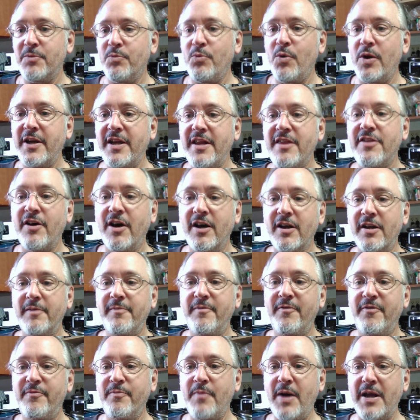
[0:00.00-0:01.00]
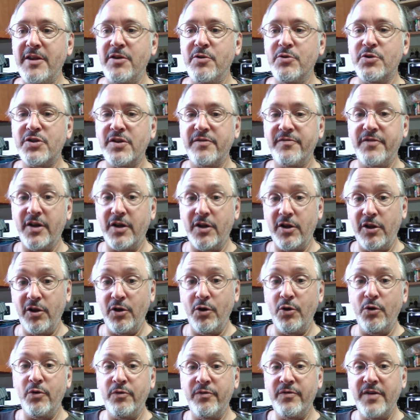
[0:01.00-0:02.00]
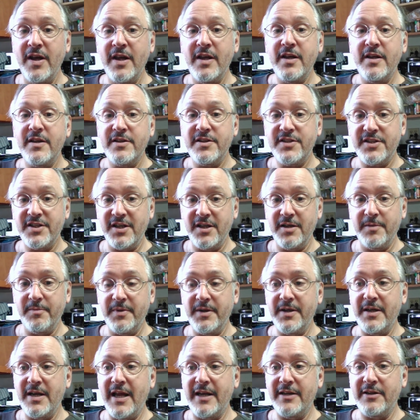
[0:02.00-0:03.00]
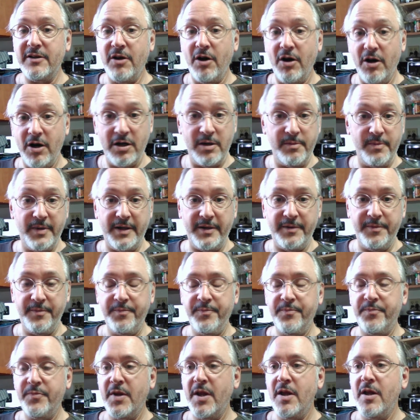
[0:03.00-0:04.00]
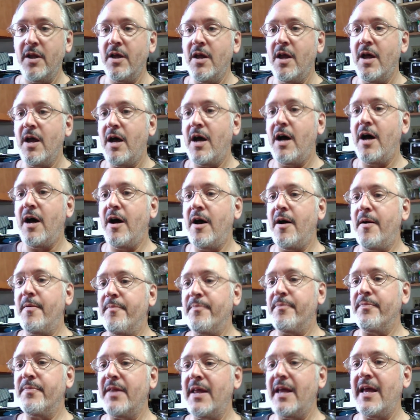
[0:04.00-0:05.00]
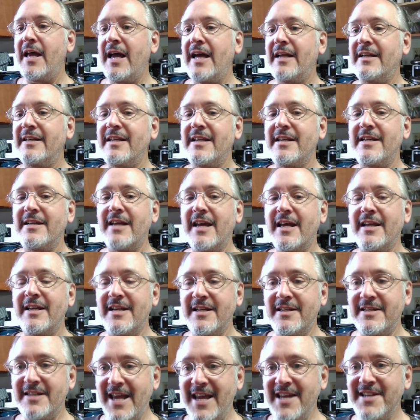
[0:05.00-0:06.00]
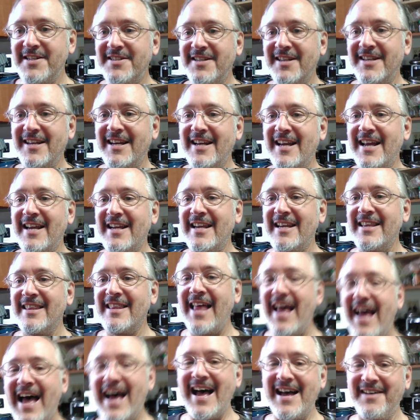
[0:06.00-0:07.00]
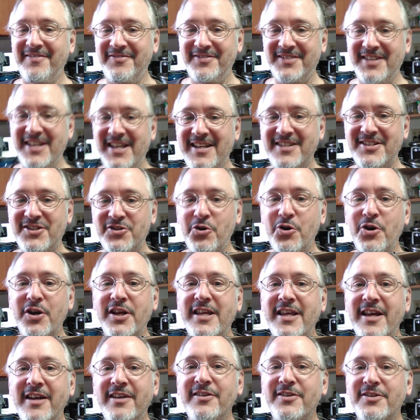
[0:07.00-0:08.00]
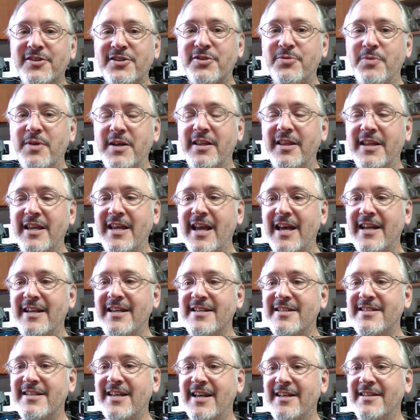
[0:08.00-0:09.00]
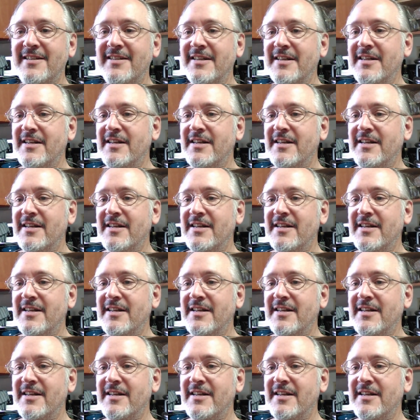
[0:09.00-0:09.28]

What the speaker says: him what he thought of my use of the clove, cinnamon, and cardamom. And he tasted it and he laughed. He sort of giggled sweetly and he said,